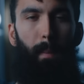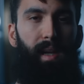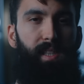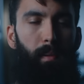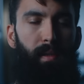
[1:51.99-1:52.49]
By
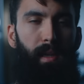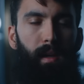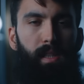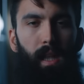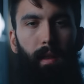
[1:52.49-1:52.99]

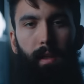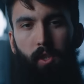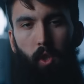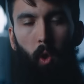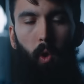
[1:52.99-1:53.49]
accepting a slightly
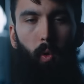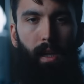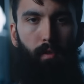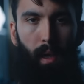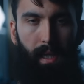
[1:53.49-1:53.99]
slower
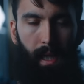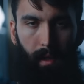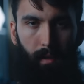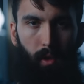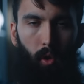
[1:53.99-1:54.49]
rate of weight
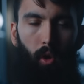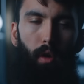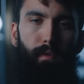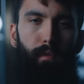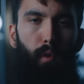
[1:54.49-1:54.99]
gain, you can
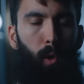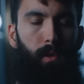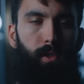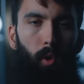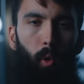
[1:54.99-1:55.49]
often
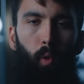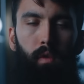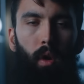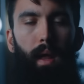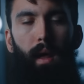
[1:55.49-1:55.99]
focus on
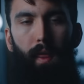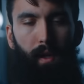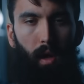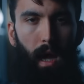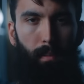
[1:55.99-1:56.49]
overall
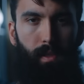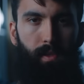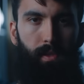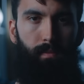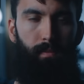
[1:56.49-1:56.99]
healthier habits,